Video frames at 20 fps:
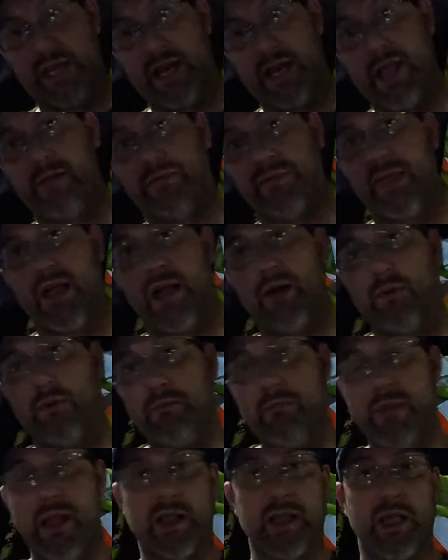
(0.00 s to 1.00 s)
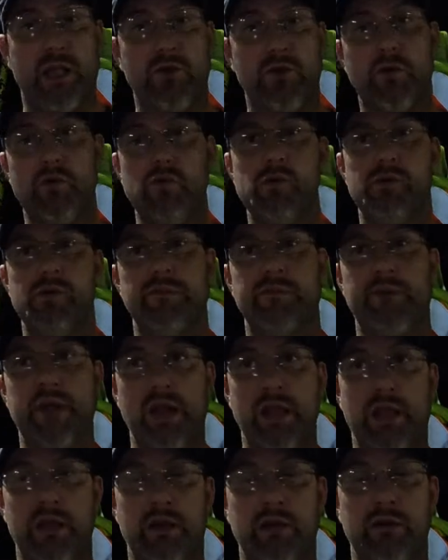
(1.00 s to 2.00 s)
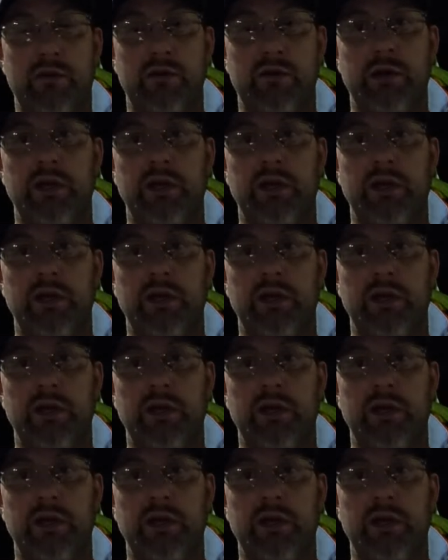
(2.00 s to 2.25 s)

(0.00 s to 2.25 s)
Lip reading: I thought would make a cool video.